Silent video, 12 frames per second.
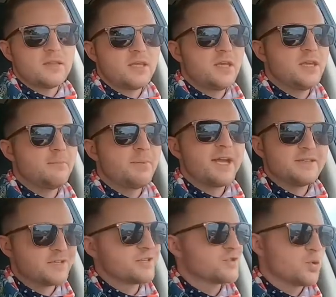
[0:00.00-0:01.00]
the
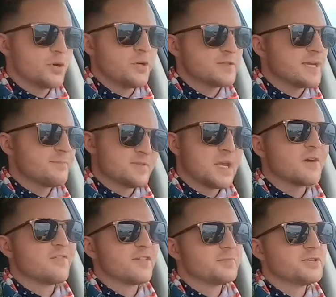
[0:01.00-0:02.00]
painting tutorial type
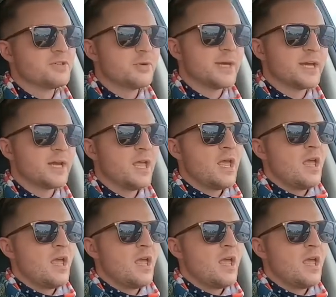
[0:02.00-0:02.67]
stuff I've been doing.